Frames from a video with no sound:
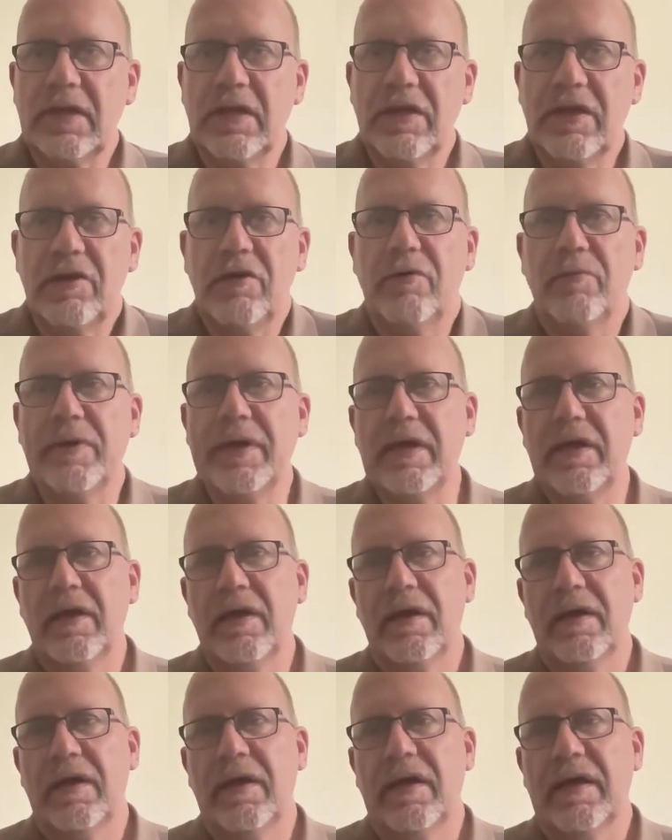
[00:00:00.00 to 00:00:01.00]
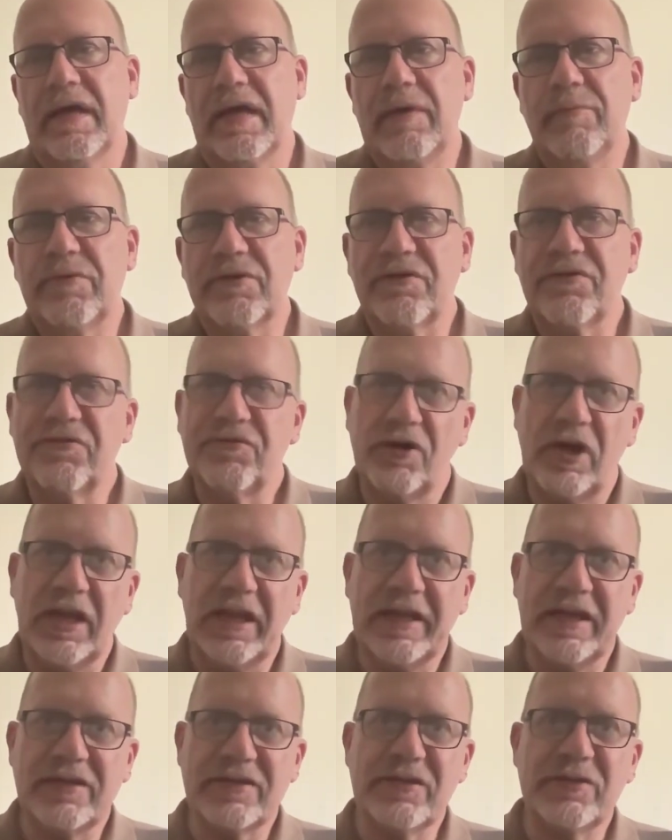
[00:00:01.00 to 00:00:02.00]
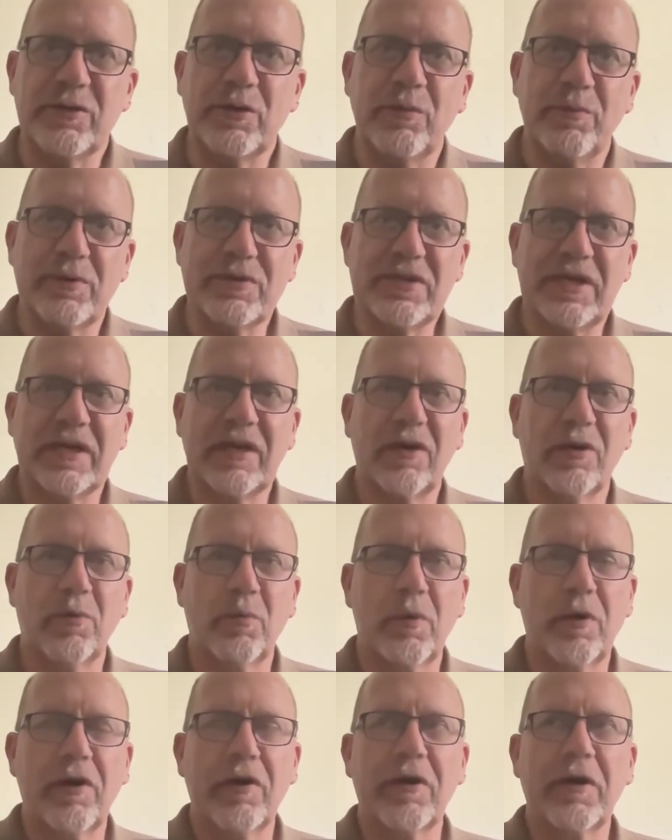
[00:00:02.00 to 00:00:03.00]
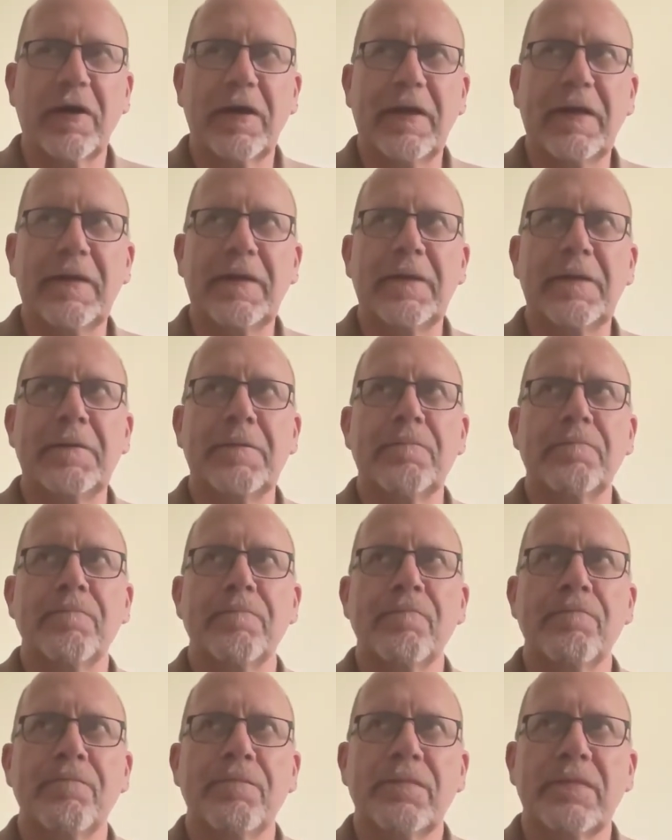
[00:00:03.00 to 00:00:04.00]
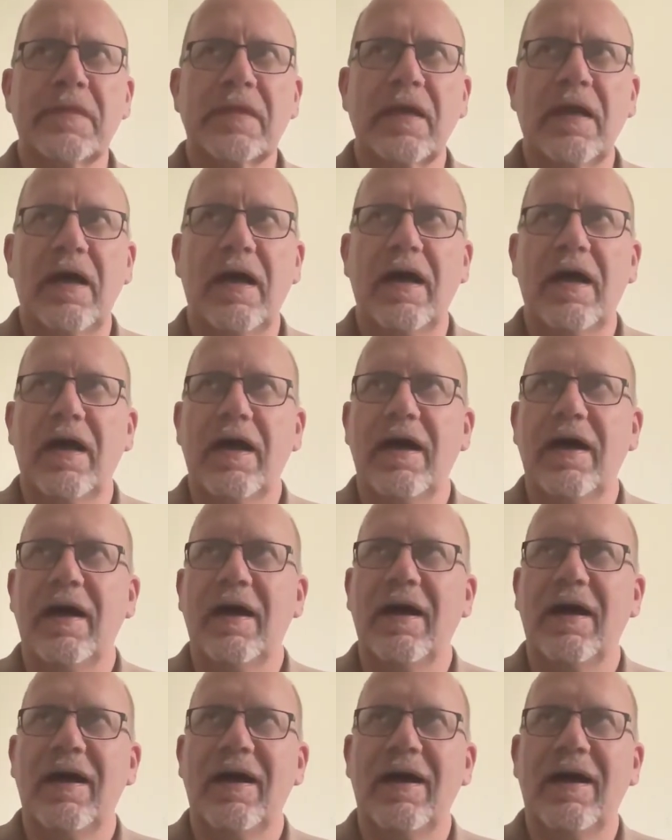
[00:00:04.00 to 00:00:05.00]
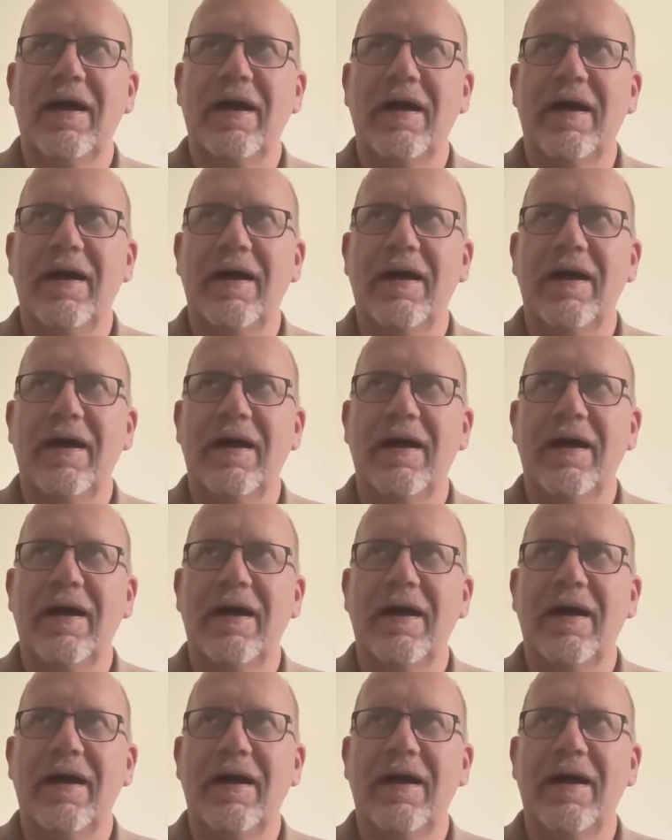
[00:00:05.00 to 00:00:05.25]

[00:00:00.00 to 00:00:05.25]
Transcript: we came to Australia to do a particular work, and the